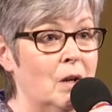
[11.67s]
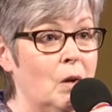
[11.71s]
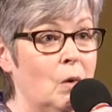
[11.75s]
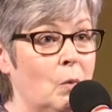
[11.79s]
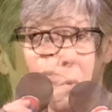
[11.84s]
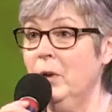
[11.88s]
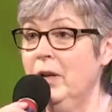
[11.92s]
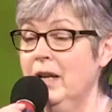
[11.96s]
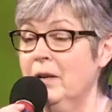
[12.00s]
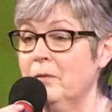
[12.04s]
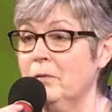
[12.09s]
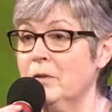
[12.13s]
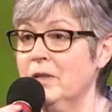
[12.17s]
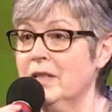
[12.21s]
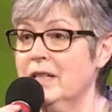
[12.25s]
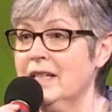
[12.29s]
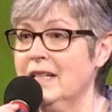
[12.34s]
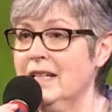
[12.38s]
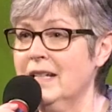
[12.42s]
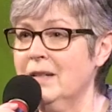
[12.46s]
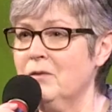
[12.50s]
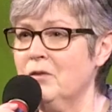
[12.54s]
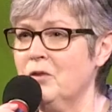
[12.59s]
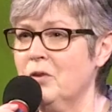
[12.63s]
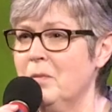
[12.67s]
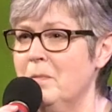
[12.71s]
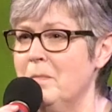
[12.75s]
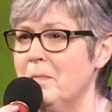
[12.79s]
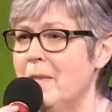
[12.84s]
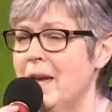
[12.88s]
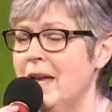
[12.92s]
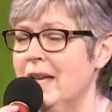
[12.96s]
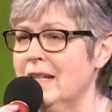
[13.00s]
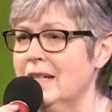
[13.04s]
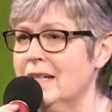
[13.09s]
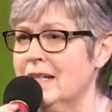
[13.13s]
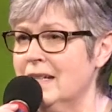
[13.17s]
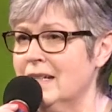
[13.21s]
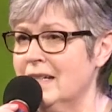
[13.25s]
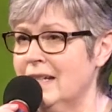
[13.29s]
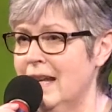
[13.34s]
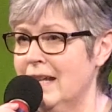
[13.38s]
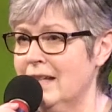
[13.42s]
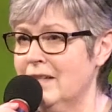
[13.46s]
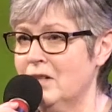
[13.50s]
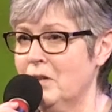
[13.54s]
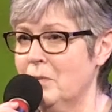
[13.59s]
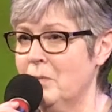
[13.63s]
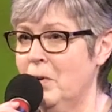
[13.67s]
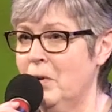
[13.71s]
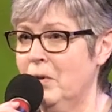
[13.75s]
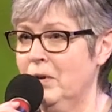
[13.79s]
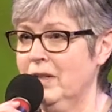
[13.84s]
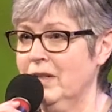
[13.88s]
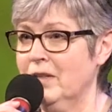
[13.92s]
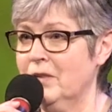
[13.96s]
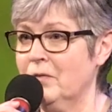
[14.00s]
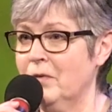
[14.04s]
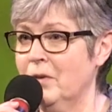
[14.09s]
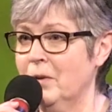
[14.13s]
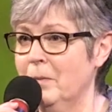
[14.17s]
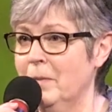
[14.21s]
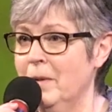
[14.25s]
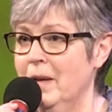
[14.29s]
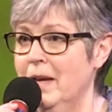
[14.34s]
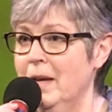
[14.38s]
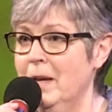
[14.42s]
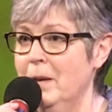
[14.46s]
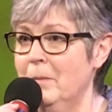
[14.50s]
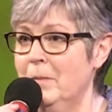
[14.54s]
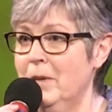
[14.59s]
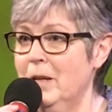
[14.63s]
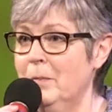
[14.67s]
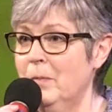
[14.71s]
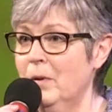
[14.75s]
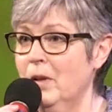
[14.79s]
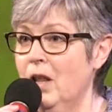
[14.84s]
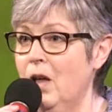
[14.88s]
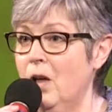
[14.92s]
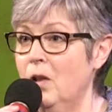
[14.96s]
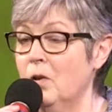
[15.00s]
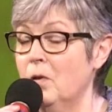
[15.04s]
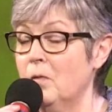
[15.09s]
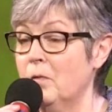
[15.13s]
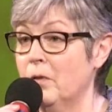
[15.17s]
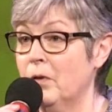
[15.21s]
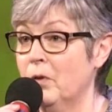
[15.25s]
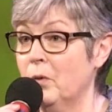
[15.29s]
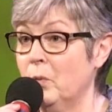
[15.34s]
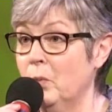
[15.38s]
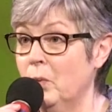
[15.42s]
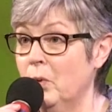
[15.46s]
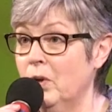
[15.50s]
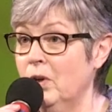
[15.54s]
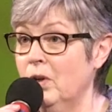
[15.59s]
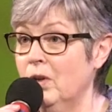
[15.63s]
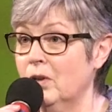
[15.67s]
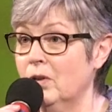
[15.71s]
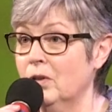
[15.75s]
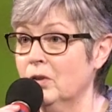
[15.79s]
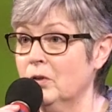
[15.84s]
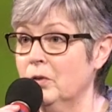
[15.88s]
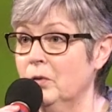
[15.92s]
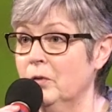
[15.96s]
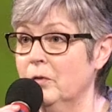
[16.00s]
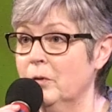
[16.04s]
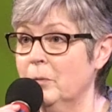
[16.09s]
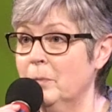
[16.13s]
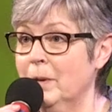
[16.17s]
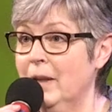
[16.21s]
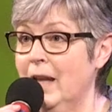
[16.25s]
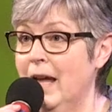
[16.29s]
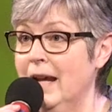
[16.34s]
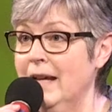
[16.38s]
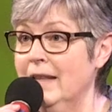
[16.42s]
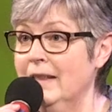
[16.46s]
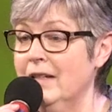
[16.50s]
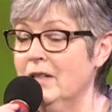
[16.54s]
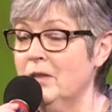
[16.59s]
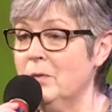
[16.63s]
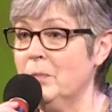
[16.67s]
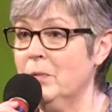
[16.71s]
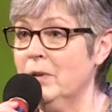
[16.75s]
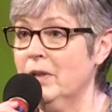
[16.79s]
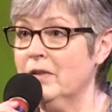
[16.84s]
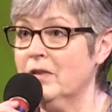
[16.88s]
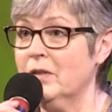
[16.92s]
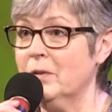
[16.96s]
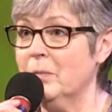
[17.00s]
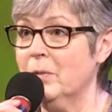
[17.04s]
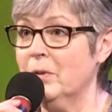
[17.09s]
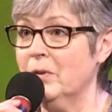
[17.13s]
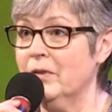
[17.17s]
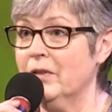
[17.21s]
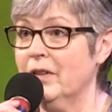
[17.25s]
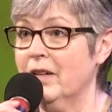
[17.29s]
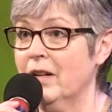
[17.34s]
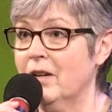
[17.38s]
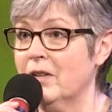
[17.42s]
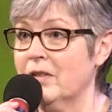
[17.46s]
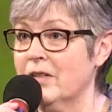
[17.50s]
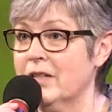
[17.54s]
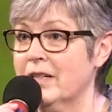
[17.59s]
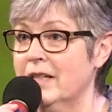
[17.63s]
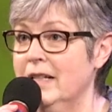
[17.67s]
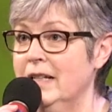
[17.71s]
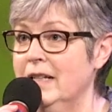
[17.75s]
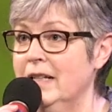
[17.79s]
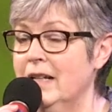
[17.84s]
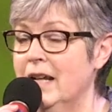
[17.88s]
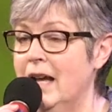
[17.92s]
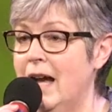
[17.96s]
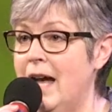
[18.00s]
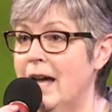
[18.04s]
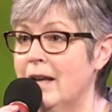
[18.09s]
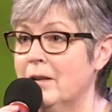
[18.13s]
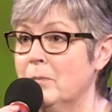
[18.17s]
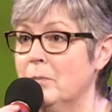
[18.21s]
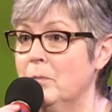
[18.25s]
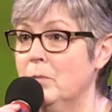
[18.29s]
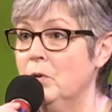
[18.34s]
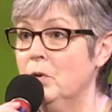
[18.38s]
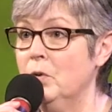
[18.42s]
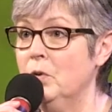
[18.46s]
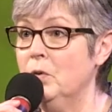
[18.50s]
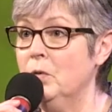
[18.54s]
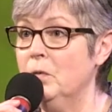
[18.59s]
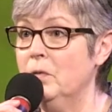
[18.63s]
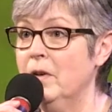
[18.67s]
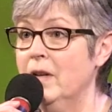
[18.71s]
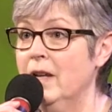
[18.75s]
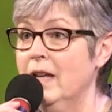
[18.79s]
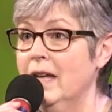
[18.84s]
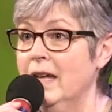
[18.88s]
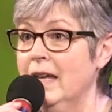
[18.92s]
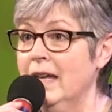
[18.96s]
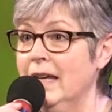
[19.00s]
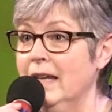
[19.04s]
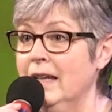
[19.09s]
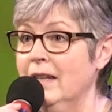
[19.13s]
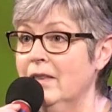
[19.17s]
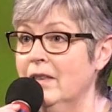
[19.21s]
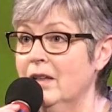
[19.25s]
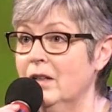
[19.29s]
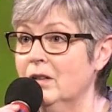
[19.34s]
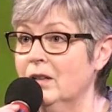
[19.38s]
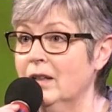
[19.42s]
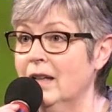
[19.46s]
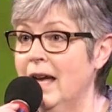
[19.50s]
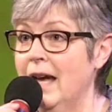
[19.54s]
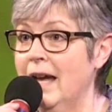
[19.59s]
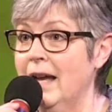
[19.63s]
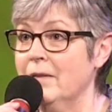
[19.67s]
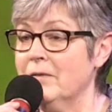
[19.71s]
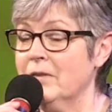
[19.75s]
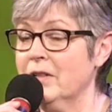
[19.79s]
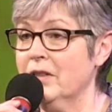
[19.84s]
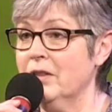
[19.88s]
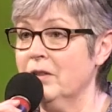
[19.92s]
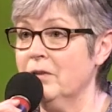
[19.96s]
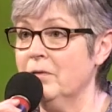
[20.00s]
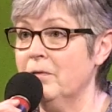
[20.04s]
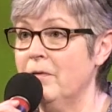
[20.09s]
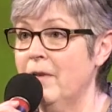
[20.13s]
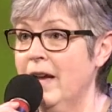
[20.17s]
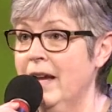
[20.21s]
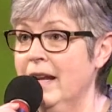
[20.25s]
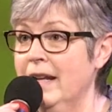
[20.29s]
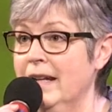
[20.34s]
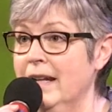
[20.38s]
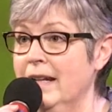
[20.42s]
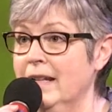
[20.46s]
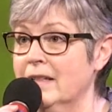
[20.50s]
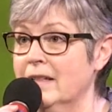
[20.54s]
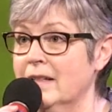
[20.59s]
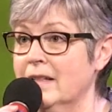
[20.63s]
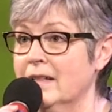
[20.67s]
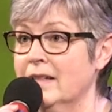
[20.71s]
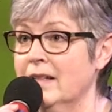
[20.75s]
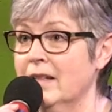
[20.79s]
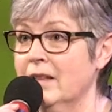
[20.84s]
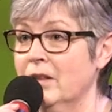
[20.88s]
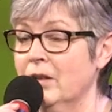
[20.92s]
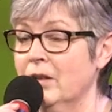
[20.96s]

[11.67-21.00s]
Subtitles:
We have received tremendous testimonies from people all over the world who have applied these principles and are seeing God move in their lives, in their finances,